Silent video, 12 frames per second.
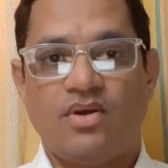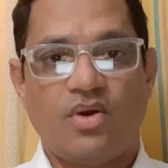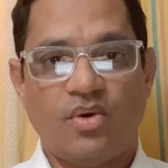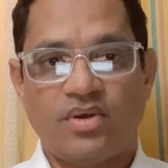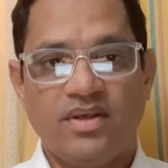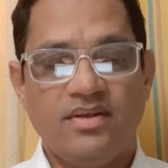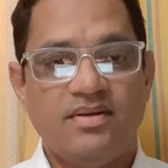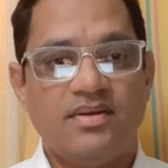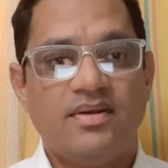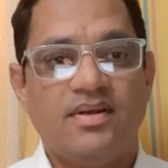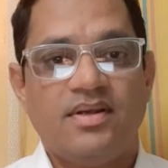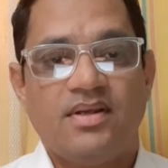Okay?
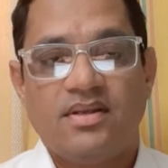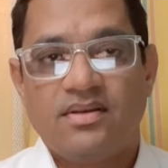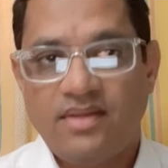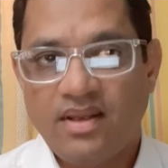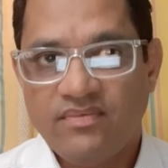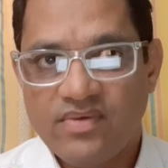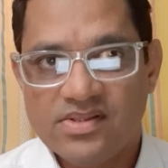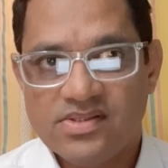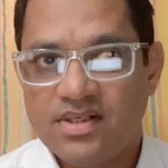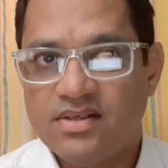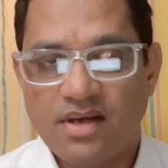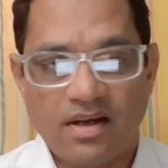Then we'll
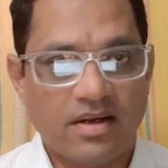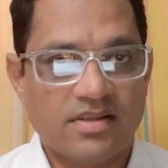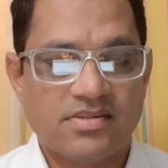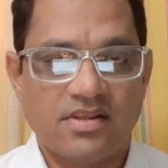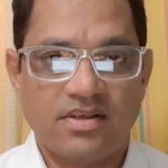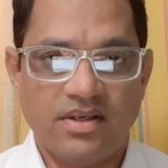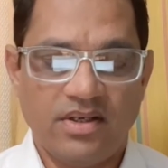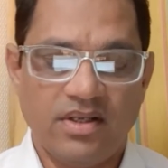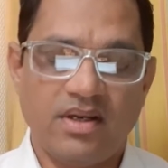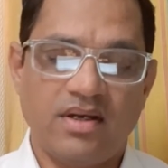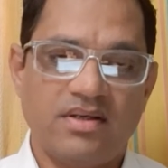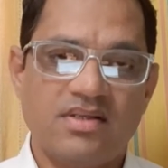see targets and
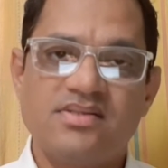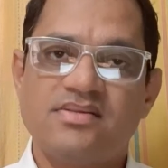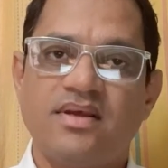indicators,